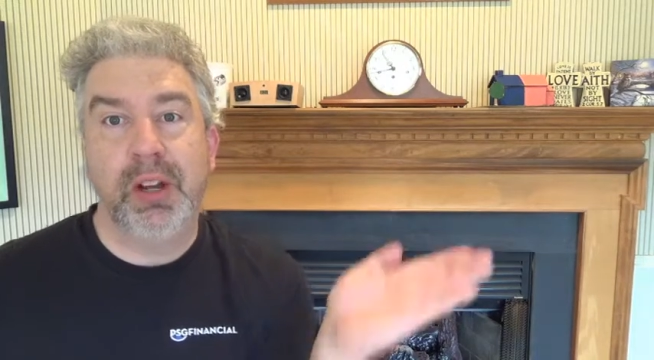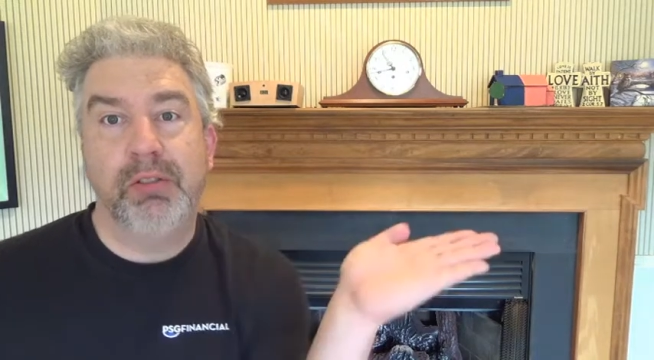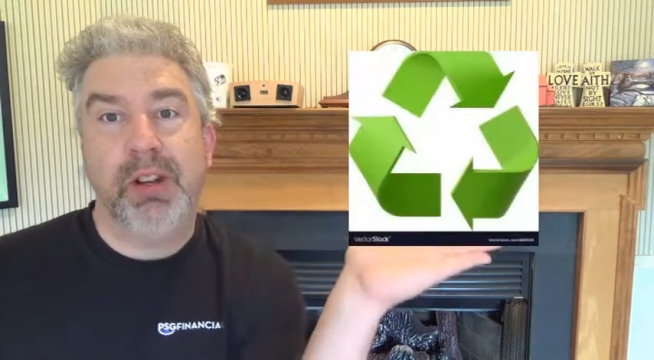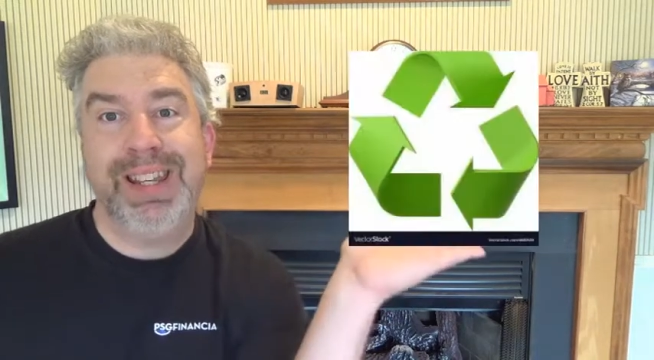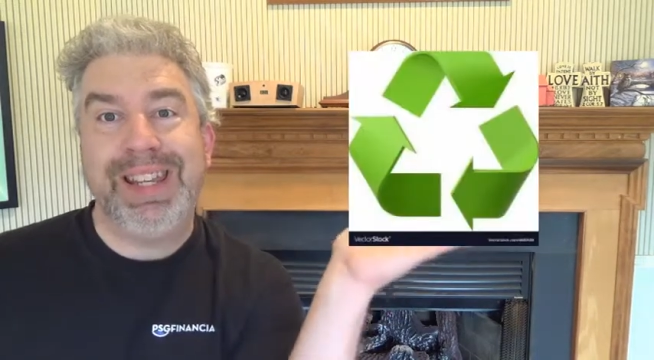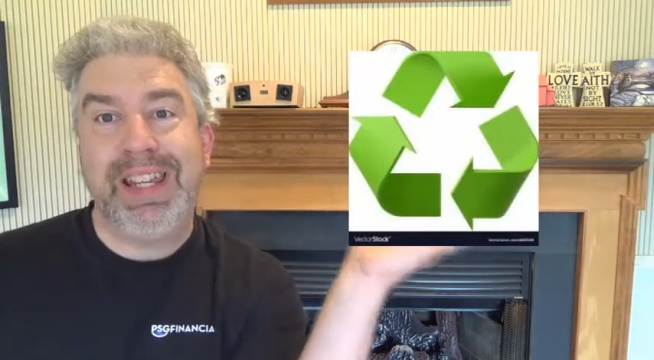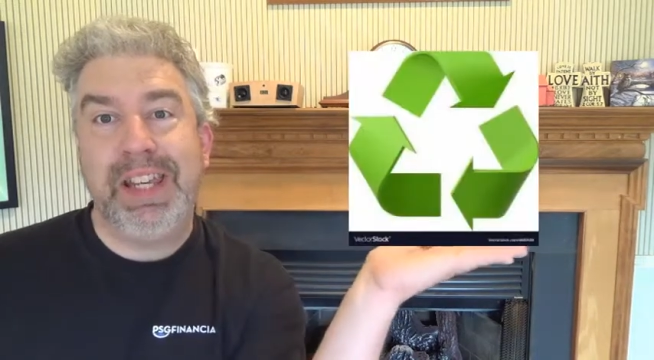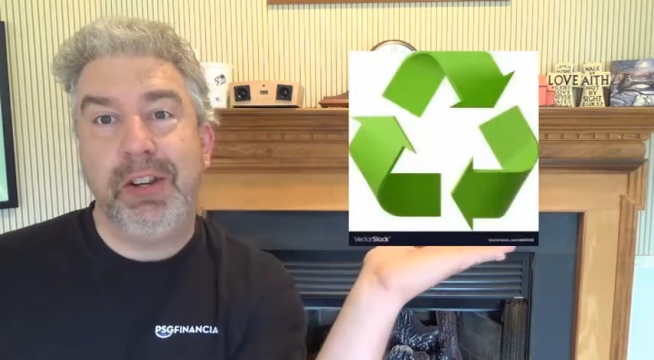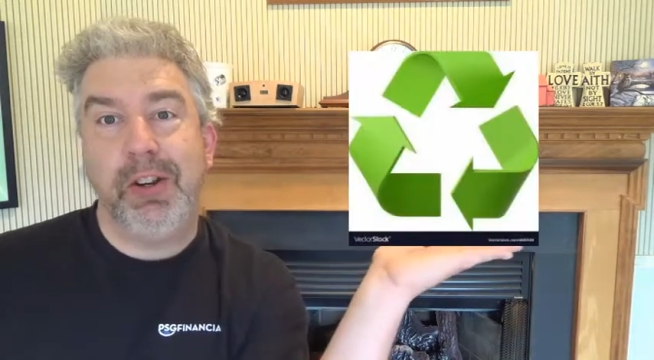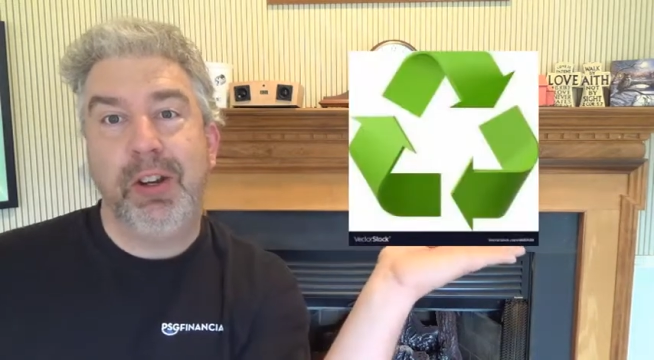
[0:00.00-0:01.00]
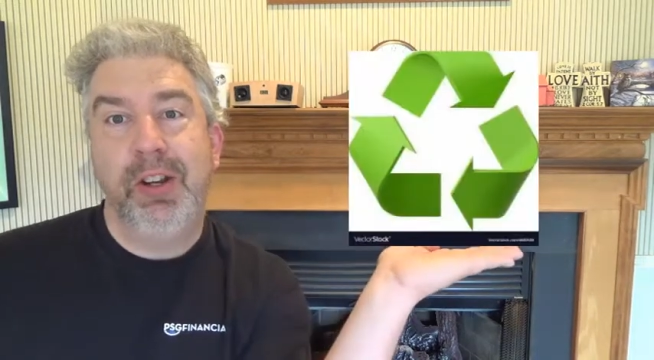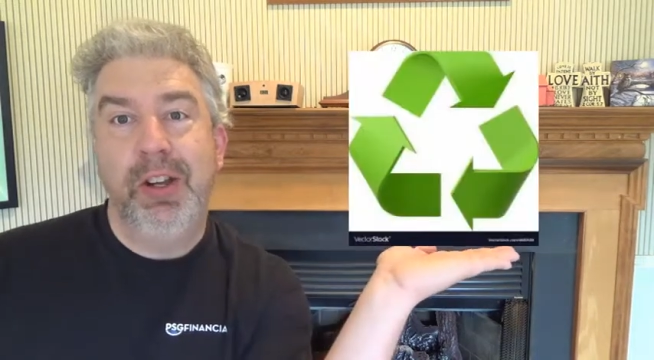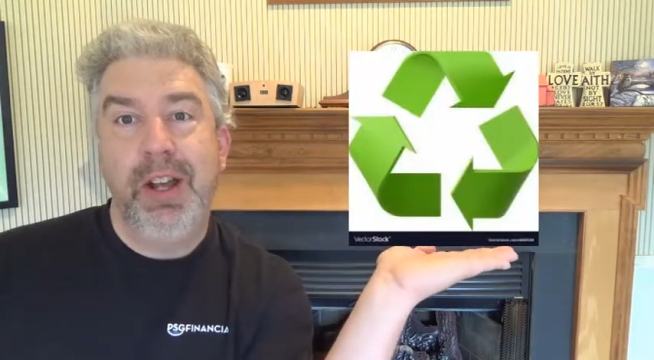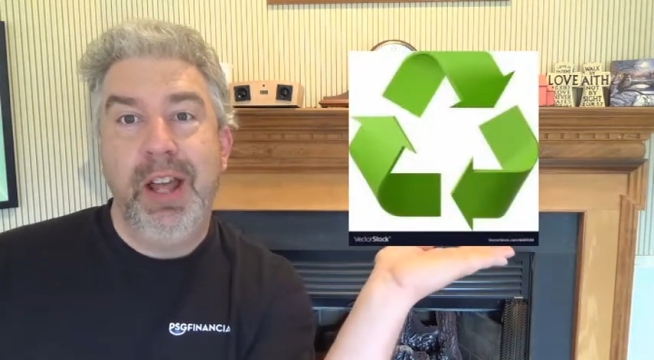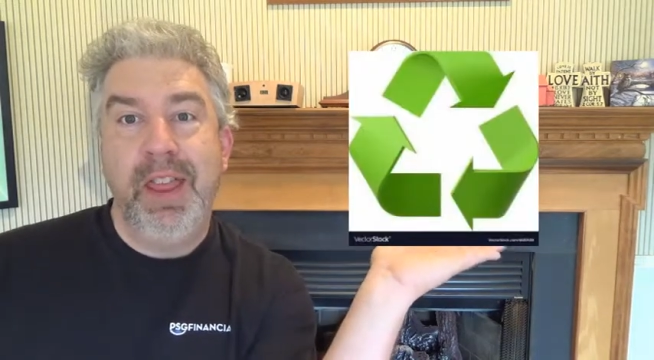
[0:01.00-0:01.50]
And right here,
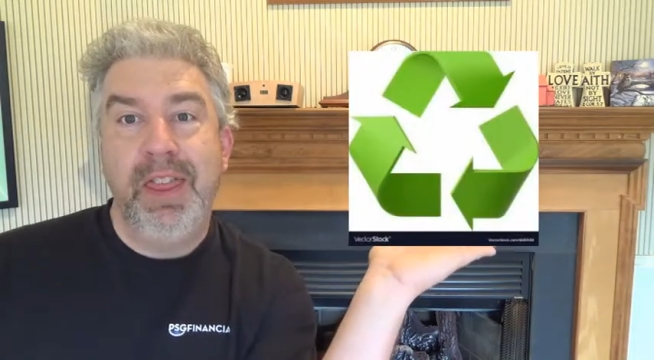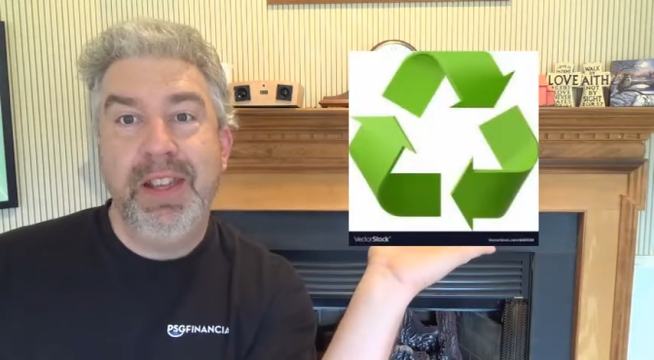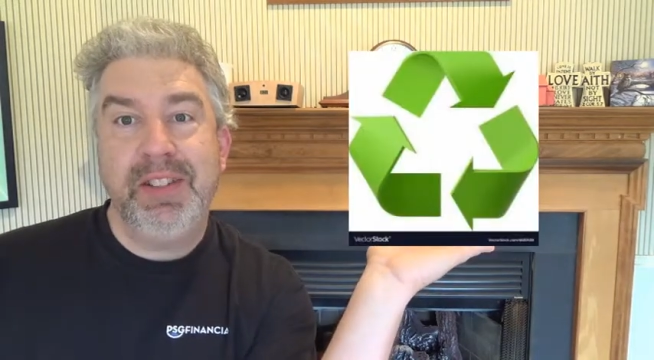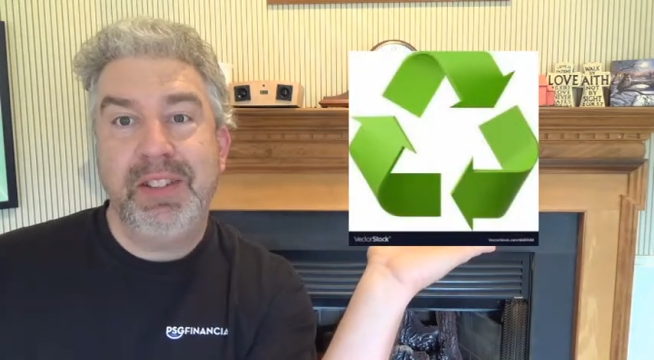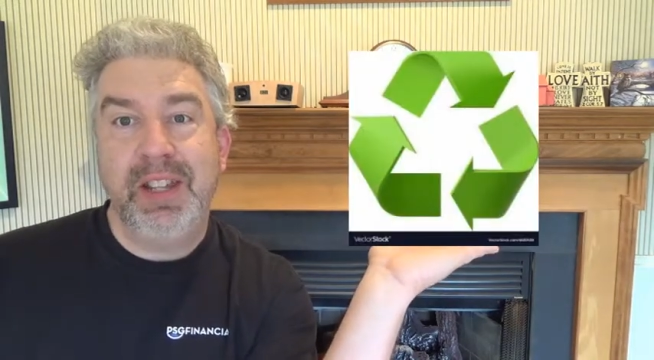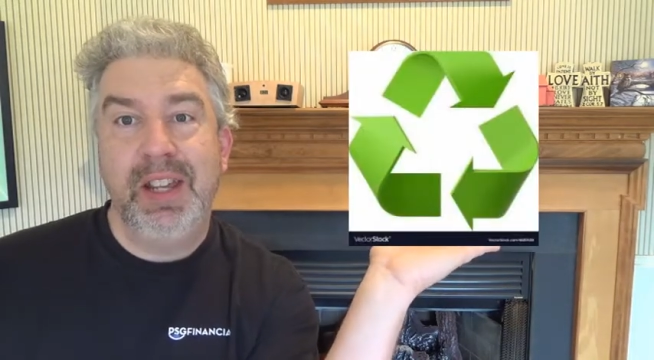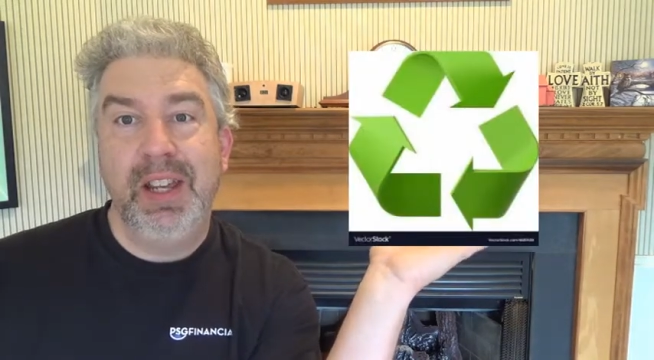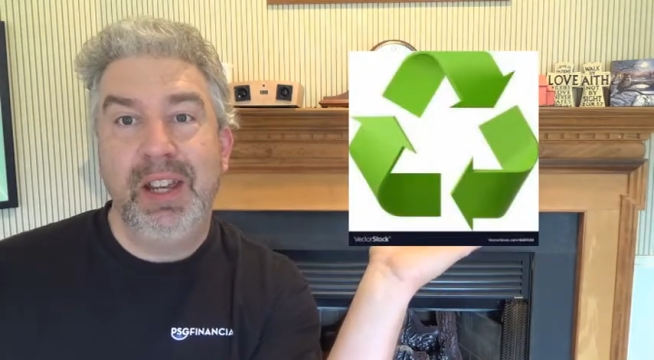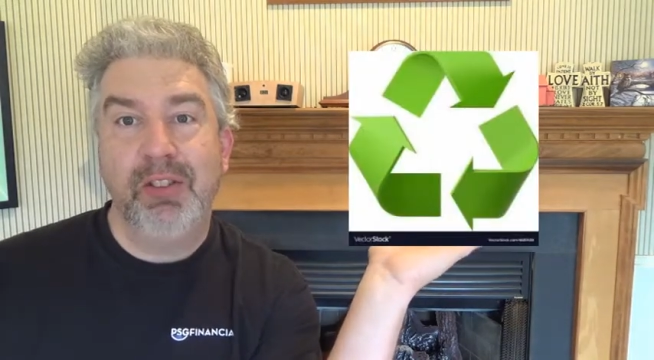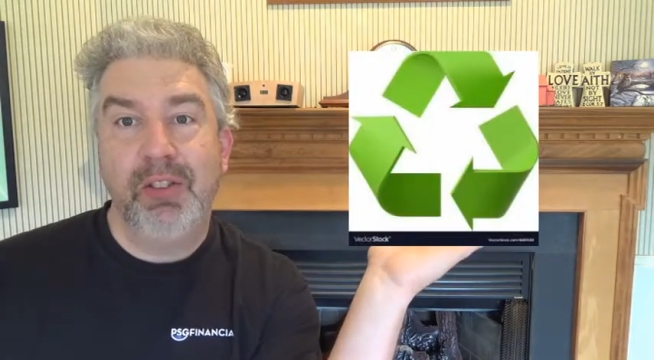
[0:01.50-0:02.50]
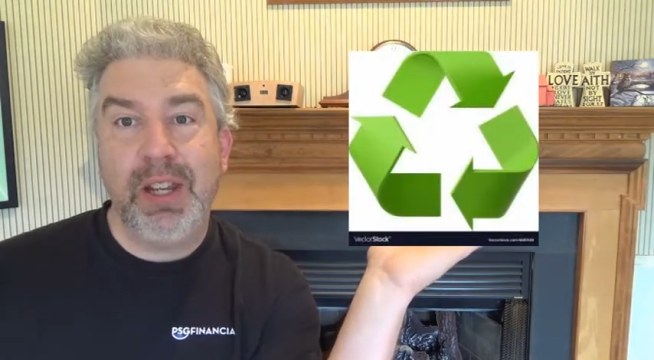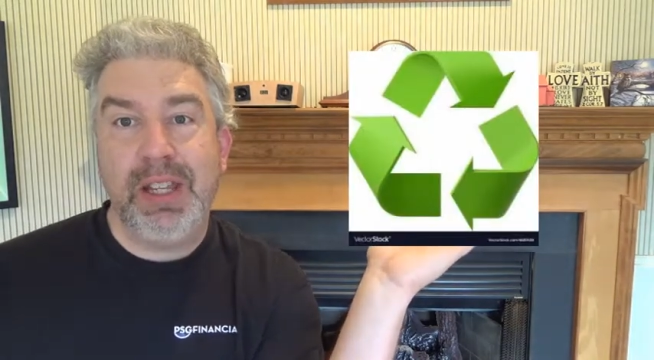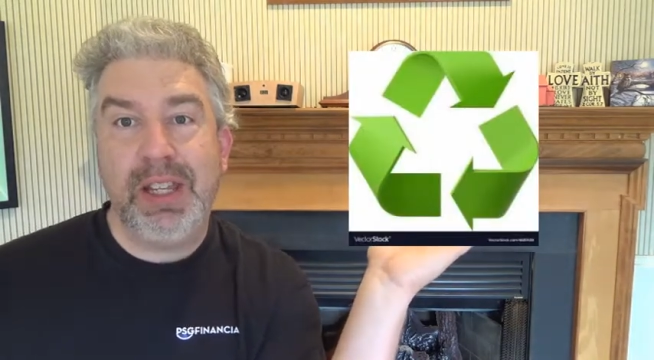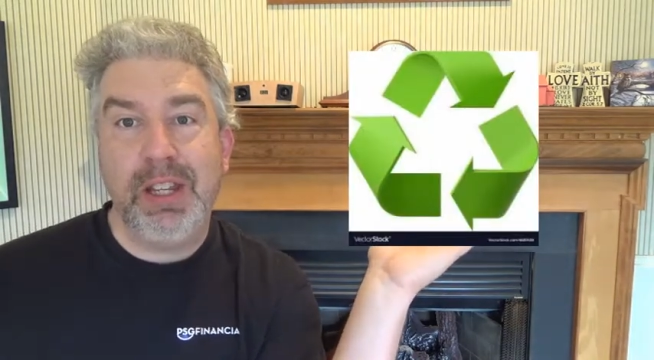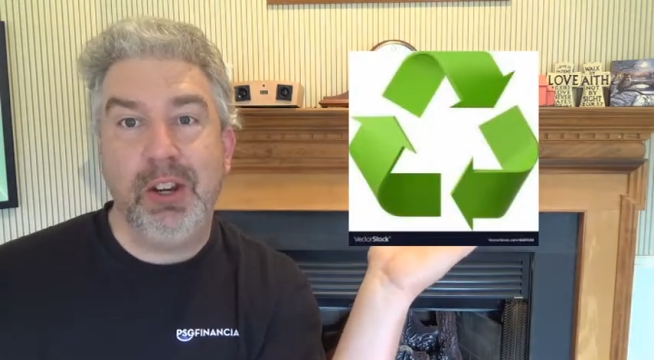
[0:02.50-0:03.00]
this right
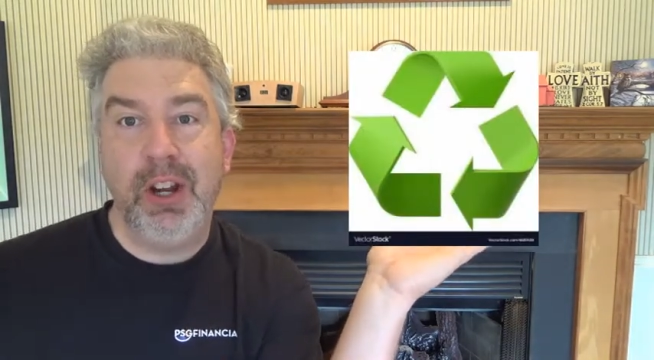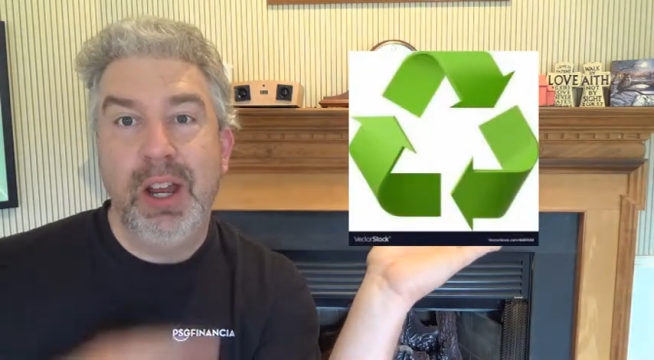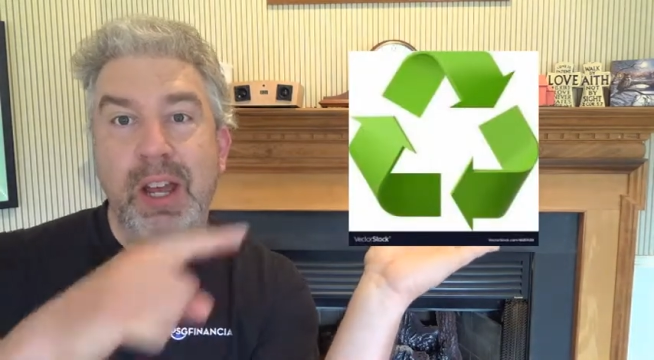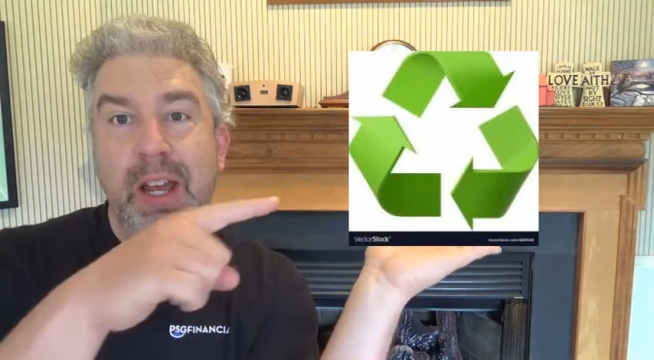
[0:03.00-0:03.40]
here